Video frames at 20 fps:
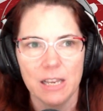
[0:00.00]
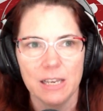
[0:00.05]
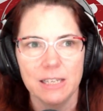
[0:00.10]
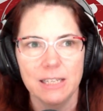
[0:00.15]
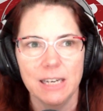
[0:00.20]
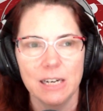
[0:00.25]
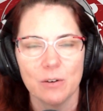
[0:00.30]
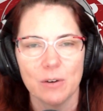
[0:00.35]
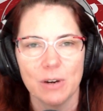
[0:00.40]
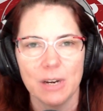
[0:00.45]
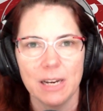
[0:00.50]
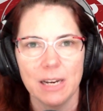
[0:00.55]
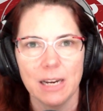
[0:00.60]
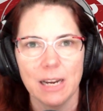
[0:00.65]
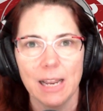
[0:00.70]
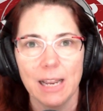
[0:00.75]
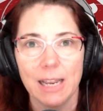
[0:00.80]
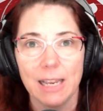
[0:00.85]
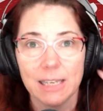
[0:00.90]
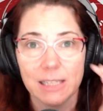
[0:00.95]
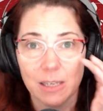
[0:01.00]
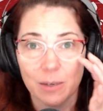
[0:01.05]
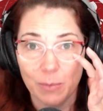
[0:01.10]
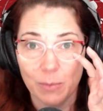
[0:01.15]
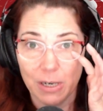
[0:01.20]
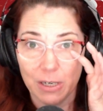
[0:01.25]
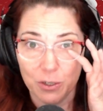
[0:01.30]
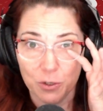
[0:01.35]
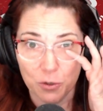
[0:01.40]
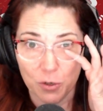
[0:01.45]
during his
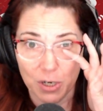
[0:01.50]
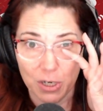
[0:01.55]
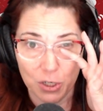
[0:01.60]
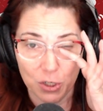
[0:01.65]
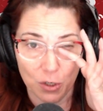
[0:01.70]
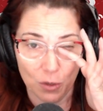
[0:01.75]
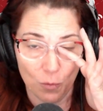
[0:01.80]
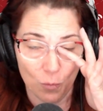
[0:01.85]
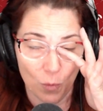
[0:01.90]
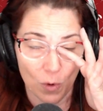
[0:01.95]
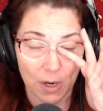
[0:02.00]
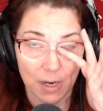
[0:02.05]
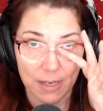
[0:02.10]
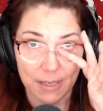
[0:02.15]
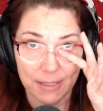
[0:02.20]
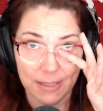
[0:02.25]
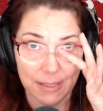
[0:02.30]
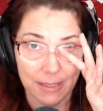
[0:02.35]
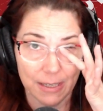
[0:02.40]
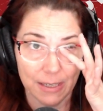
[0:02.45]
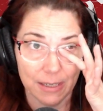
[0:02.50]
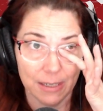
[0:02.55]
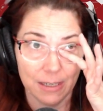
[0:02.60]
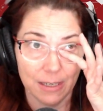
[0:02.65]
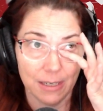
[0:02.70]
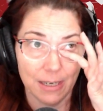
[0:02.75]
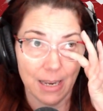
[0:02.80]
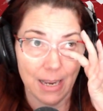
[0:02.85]
administration, was the